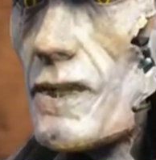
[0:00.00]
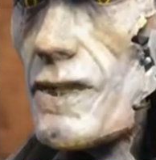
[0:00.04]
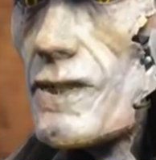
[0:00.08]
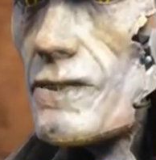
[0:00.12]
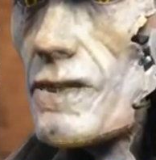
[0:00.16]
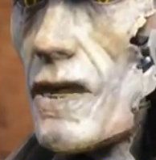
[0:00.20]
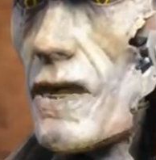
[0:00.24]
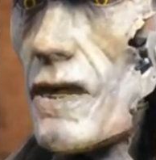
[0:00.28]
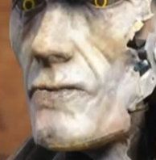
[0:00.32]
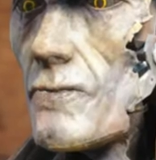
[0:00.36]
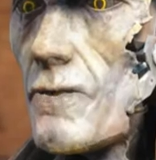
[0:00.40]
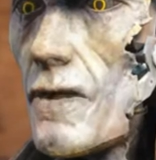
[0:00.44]

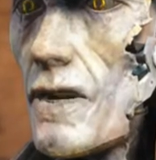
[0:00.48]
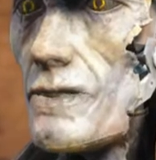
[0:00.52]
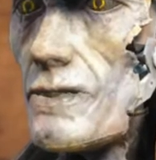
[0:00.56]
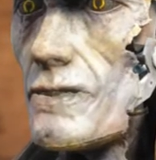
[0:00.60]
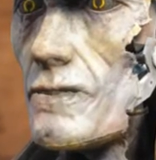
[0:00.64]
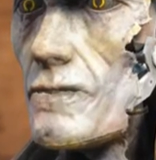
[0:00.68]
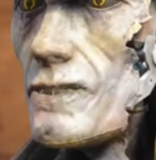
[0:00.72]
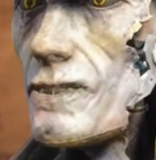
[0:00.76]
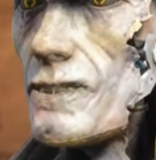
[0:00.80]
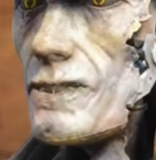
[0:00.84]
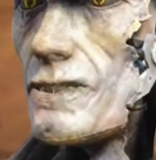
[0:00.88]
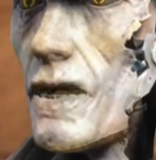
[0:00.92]
like Throw like a
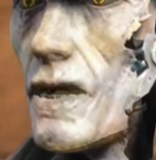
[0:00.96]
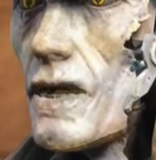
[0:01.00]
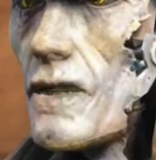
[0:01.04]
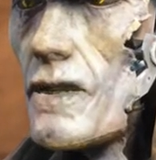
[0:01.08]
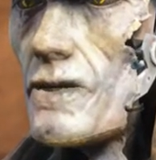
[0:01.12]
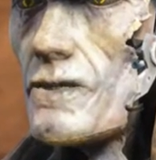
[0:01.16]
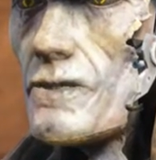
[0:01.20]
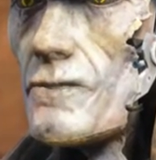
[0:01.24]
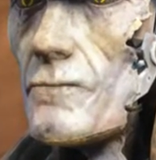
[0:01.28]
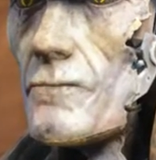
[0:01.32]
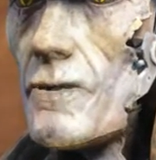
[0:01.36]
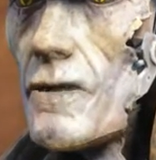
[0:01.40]

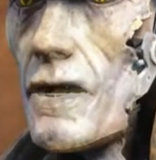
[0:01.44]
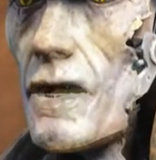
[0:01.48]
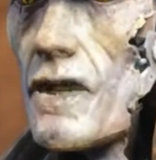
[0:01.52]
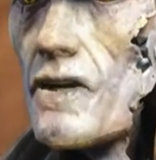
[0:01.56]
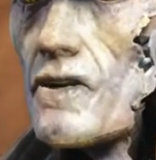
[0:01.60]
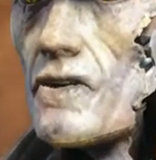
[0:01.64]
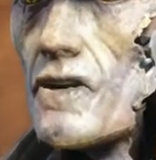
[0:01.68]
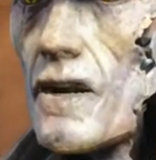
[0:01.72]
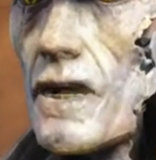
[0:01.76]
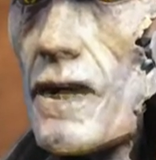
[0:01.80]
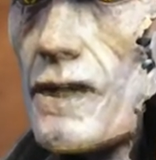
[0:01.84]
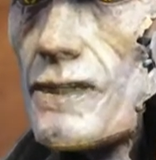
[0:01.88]
flashbang or something
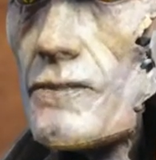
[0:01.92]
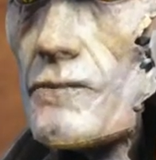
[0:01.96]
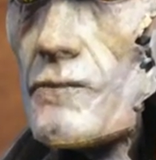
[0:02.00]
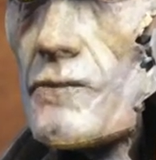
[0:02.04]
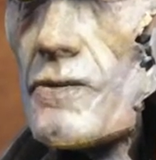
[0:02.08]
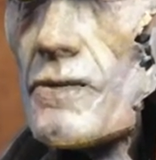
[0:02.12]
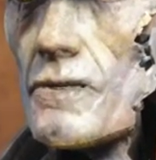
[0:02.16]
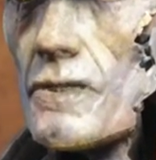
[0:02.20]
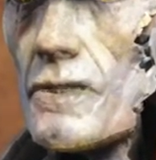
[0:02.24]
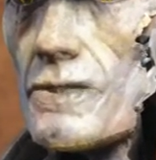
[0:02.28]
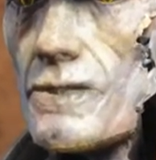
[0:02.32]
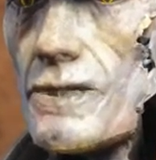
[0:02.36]
by their feet,
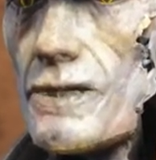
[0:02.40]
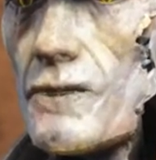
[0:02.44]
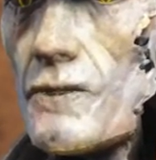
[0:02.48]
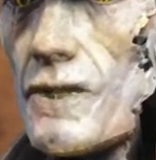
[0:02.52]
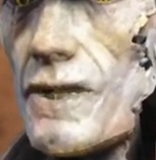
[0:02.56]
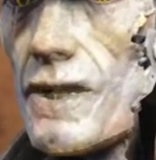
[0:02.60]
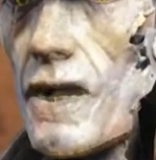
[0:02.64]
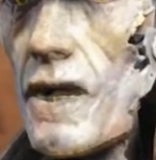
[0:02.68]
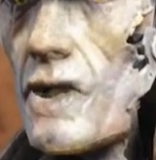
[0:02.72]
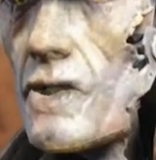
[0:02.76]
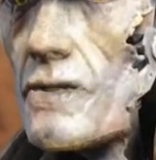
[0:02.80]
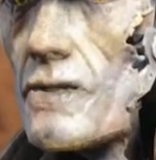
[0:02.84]
so just
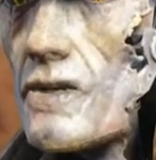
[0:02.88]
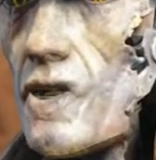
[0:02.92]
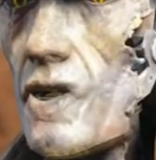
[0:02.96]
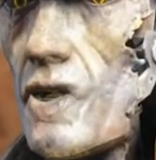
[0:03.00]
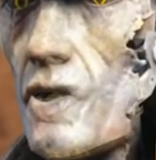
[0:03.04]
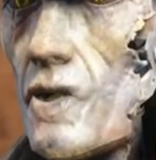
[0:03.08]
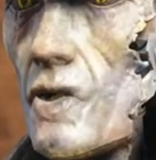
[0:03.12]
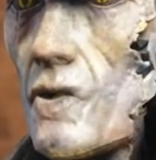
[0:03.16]
blew up and scared the